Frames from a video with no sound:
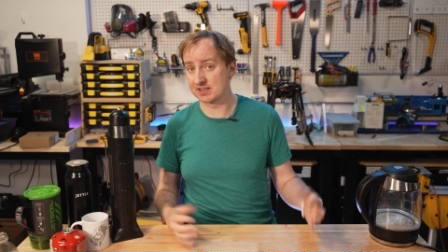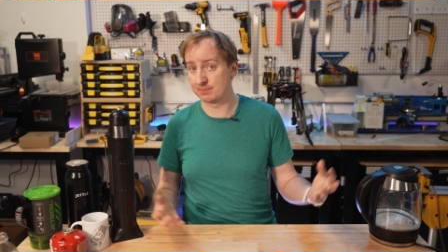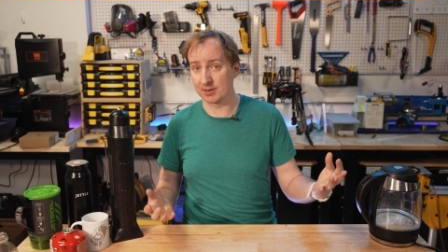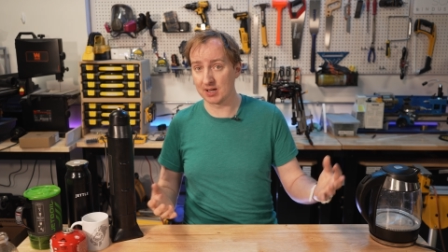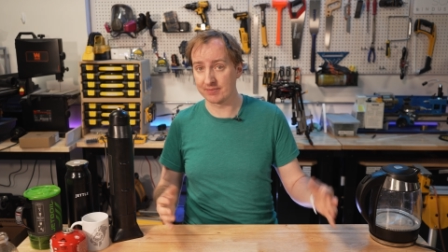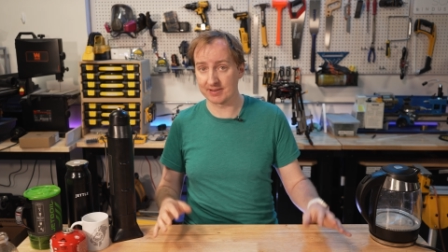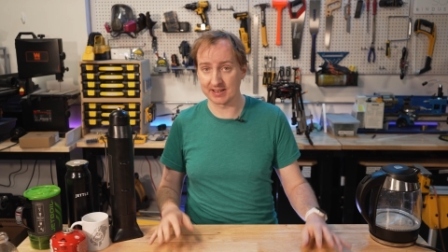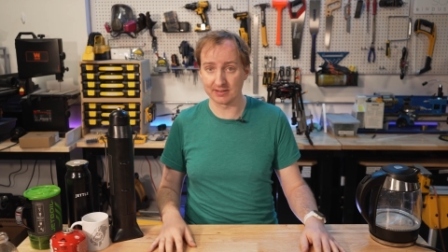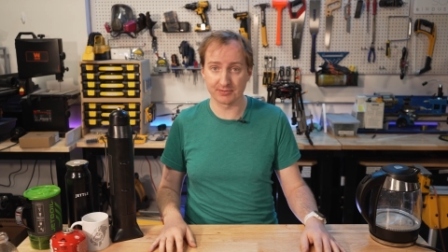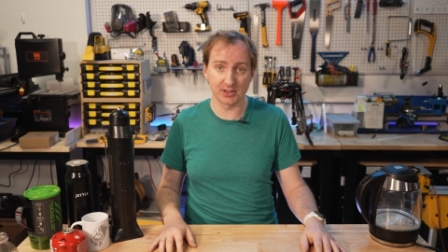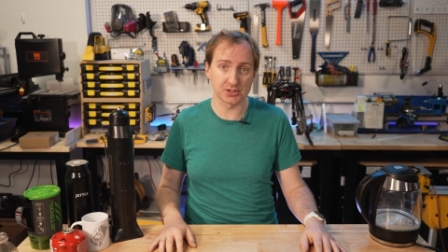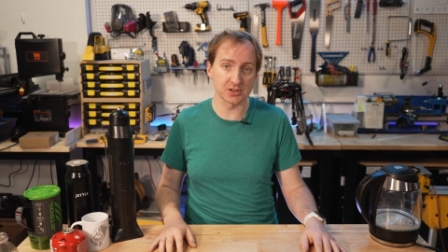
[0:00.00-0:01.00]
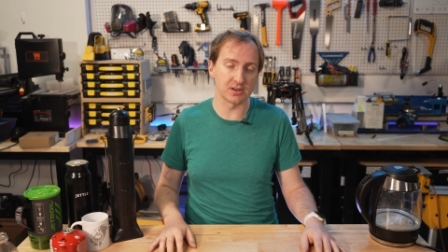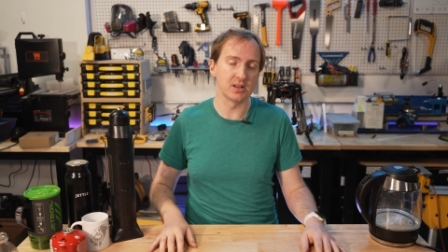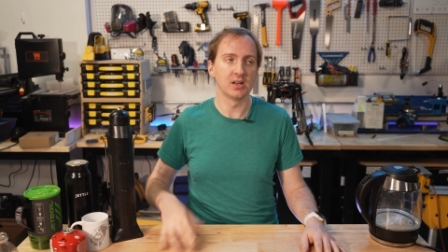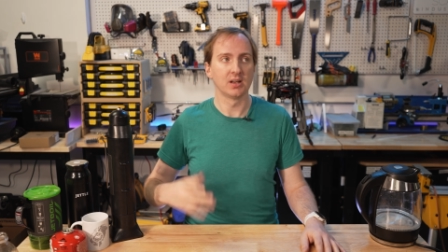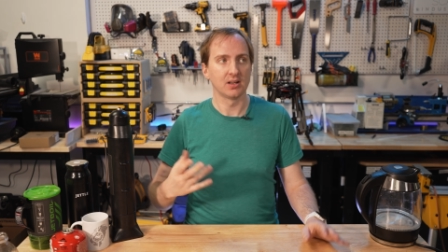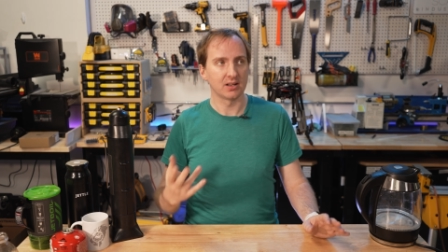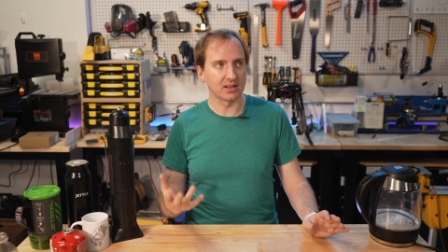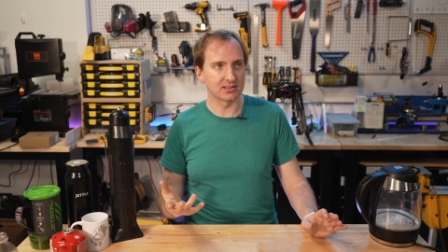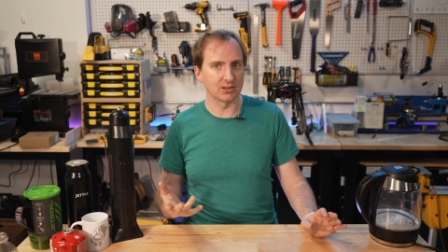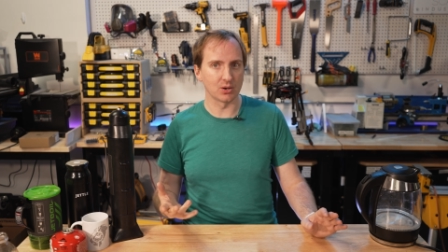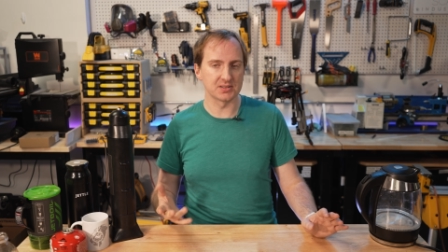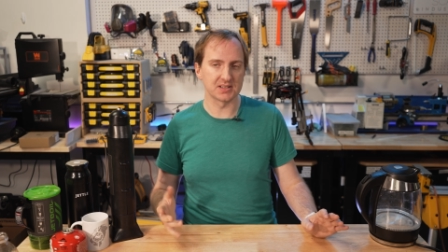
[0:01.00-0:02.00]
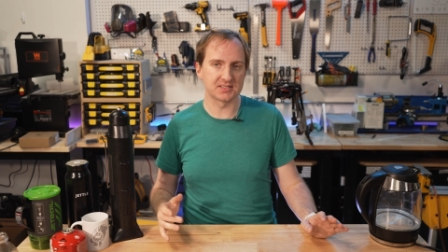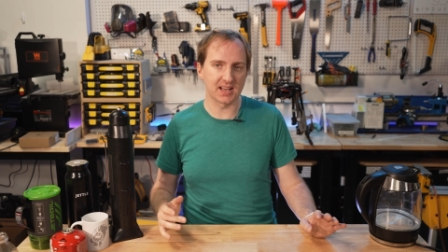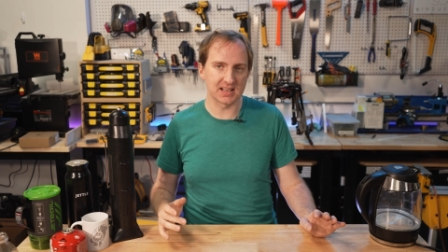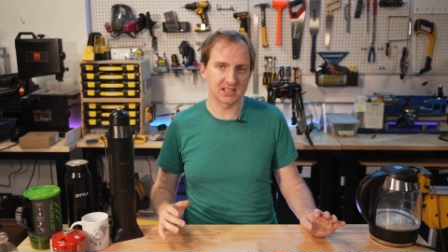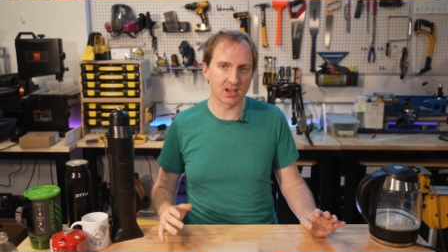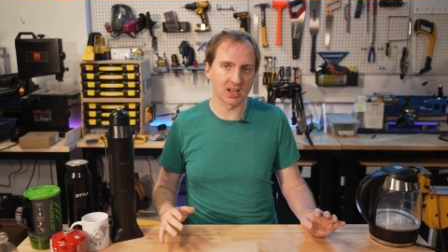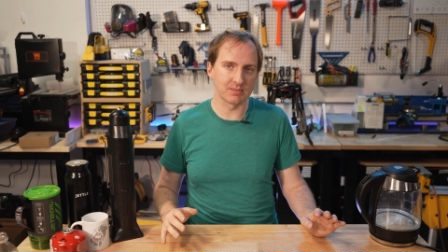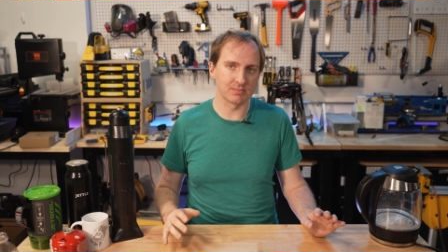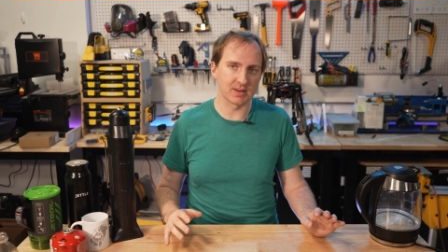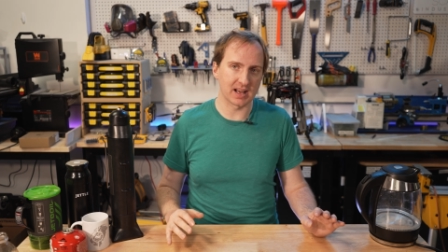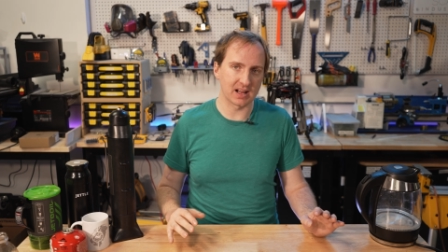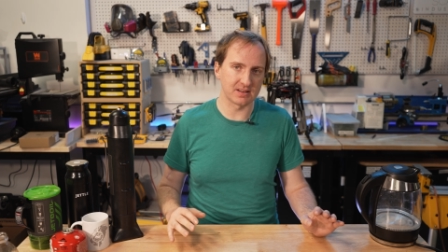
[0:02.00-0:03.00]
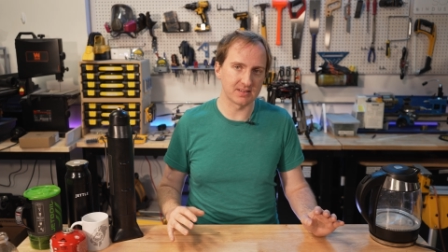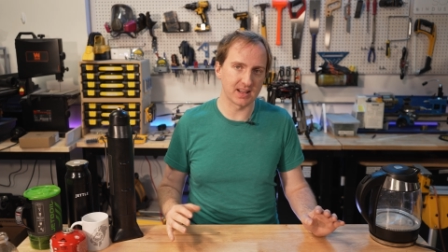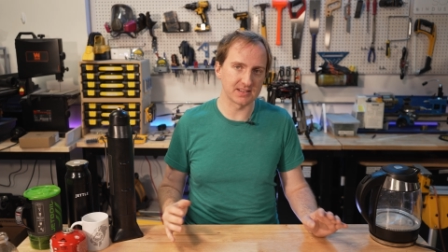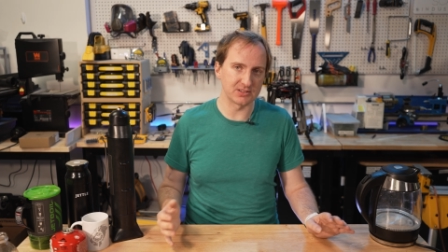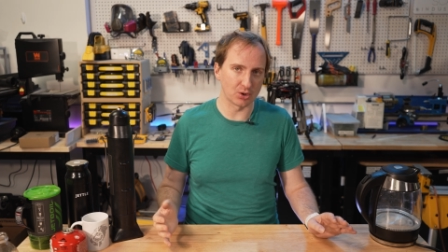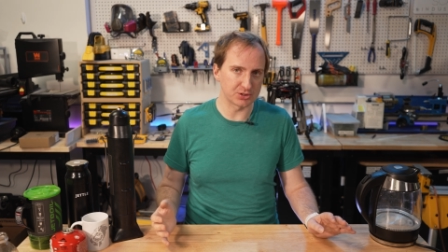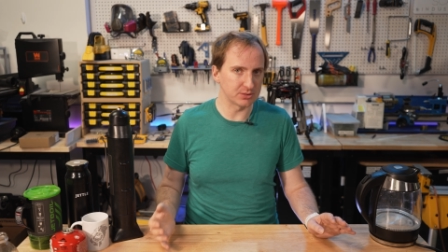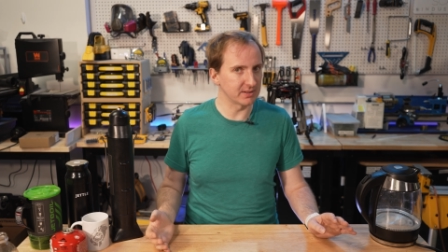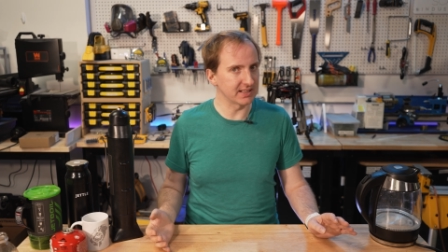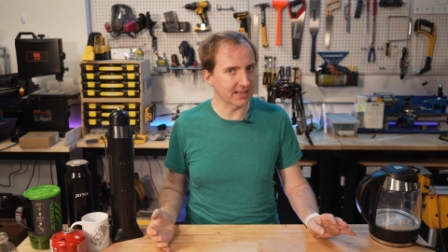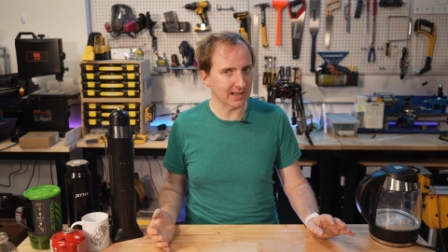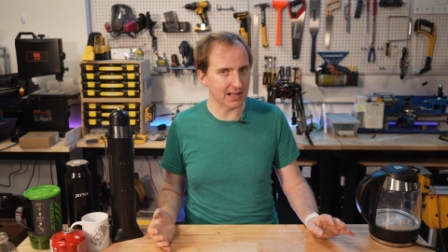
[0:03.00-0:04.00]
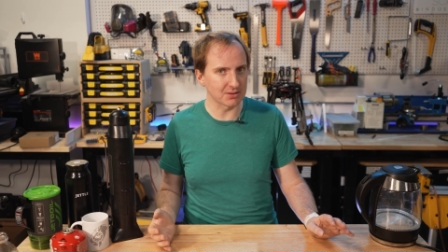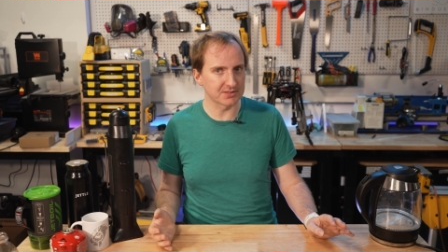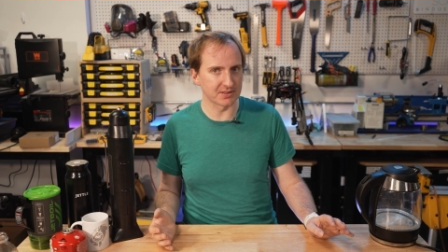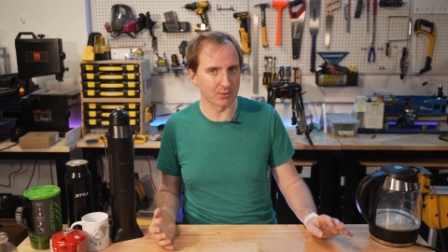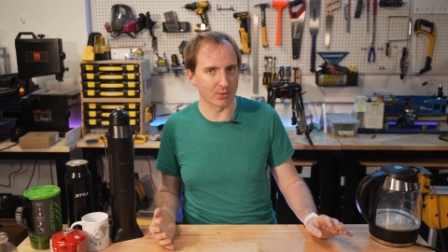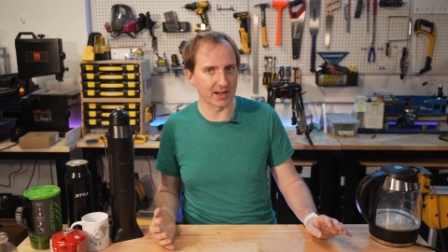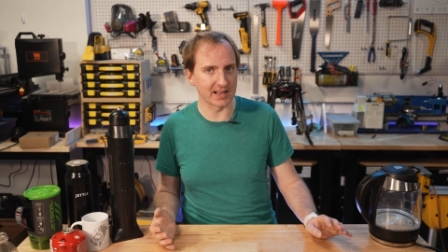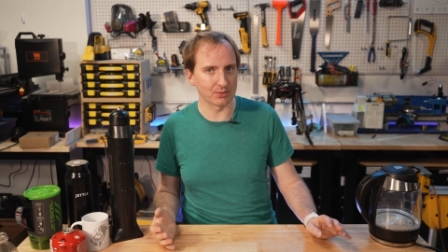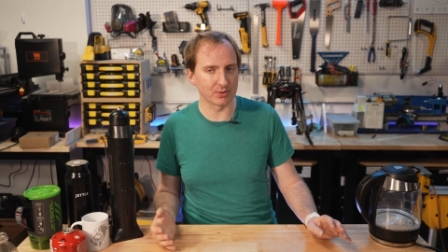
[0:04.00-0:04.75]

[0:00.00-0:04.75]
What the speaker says: it's perfectly efficient as long as it's daytime and there's not too many clouds in the way,